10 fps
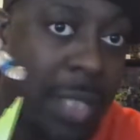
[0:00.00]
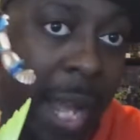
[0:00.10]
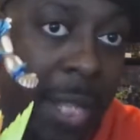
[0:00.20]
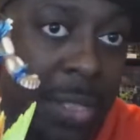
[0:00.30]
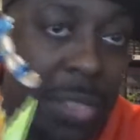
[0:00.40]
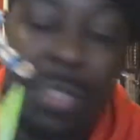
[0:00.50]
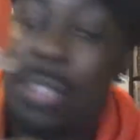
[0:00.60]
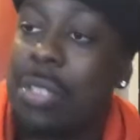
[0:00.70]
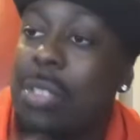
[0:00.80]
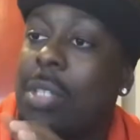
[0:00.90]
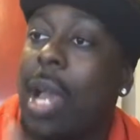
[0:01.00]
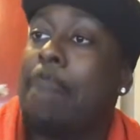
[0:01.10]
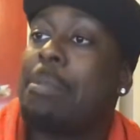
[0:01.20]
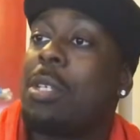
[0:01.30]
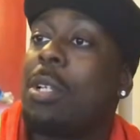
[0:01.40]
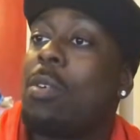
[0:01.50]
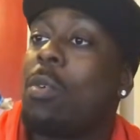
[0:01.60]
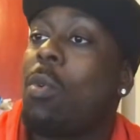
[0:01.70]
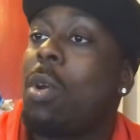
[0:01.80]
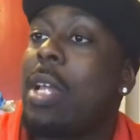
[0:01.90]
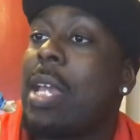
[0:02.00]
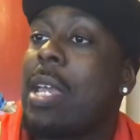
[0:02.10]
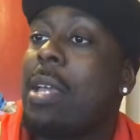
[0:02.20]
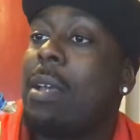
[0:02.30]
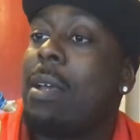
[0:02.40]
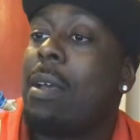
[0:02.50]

that's just absolute quality.